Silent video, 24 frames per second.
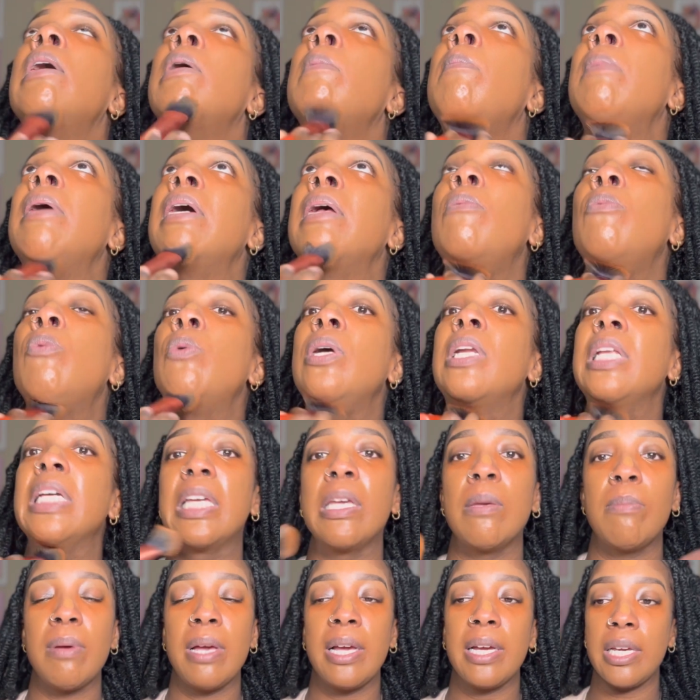But I want to
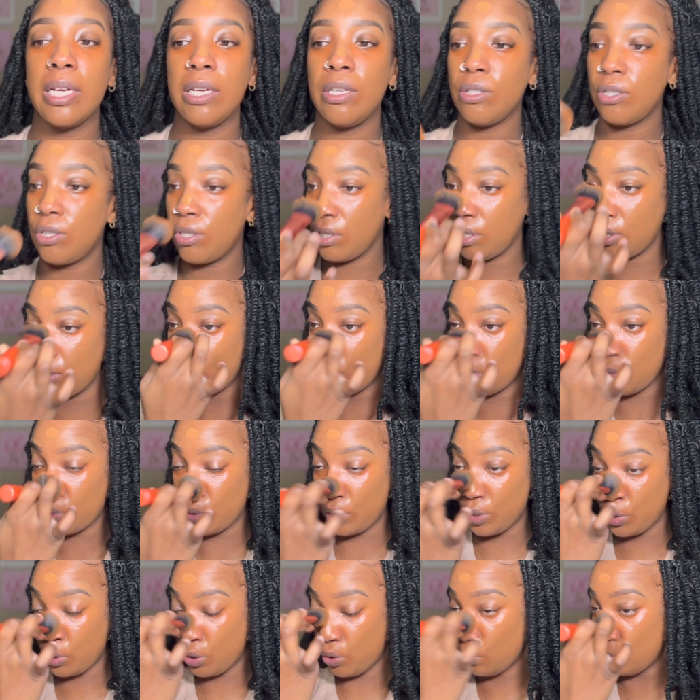get back into
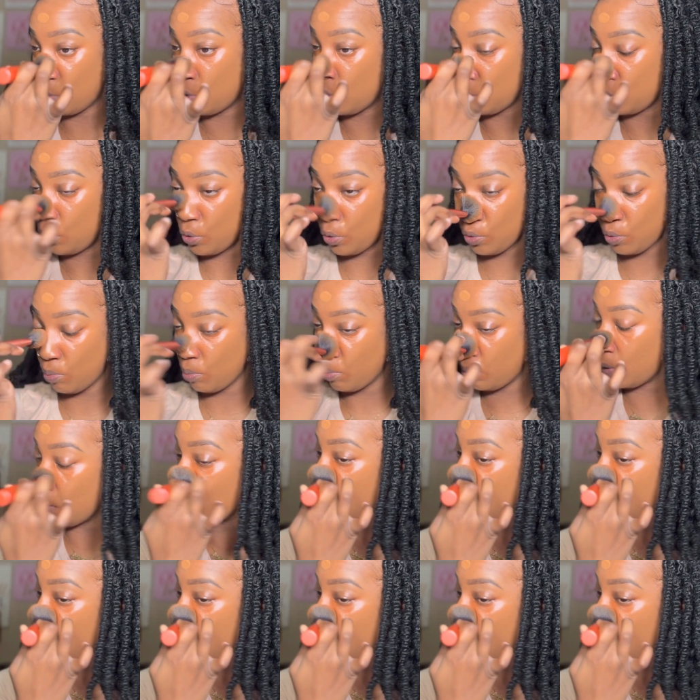doing YouTube.